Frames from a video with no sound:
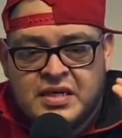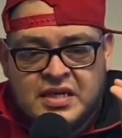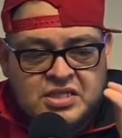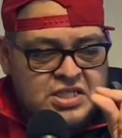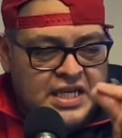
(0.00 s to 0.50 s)

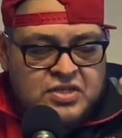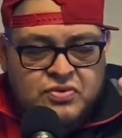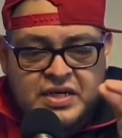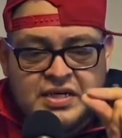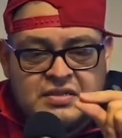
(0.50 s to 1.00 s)
It just is what
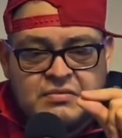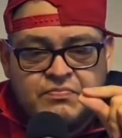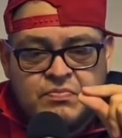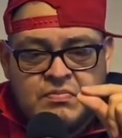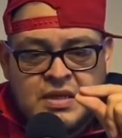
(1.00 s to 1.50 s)
it is.
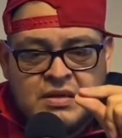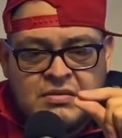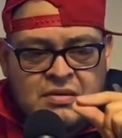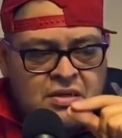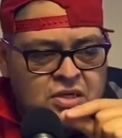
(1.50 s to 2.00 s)

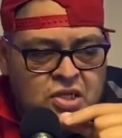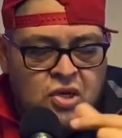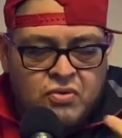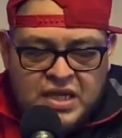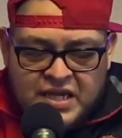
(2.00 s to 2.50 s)
No
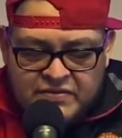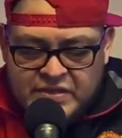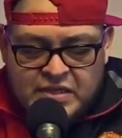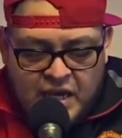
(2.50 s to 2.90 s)
one gives...